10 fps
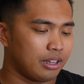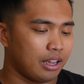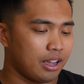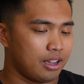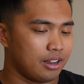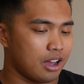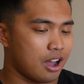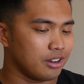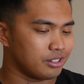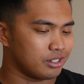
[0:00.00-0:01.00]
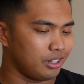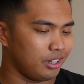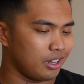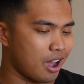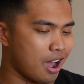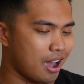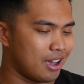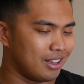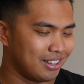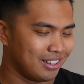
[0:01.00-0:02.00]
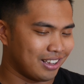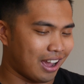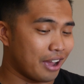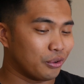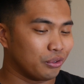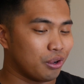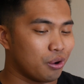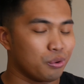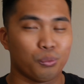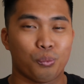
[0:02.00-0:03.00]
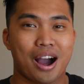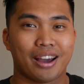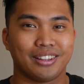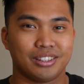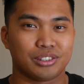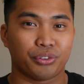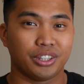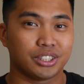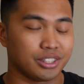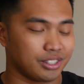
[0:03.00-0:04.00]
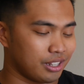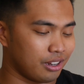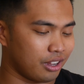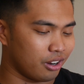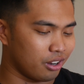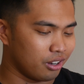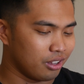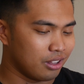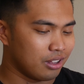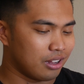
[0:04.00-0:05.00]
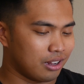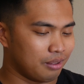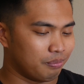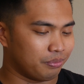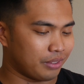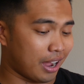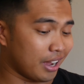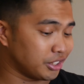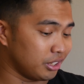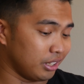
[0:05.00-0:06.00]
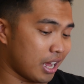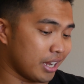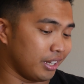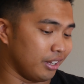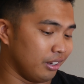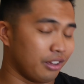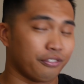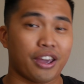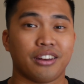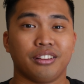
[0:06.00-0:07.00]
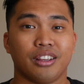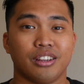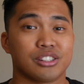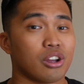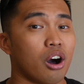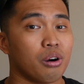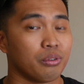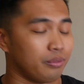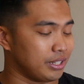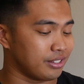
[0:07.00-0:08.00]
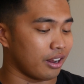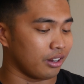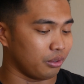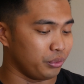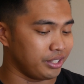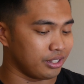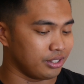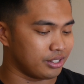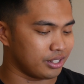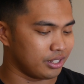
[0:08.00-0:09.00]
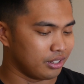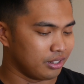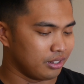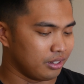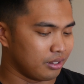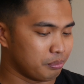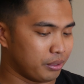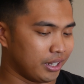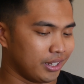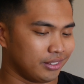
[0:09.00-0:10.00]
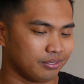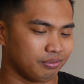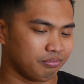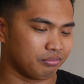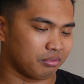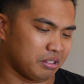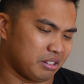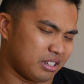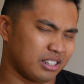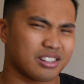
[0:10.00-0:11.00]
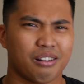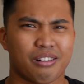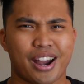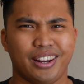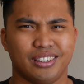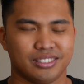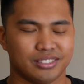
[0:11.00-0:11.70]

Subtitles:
And honestly, I don't know why this feature is in here. I actually like it. If anything, it's all aesthetic reasons, but it's alright.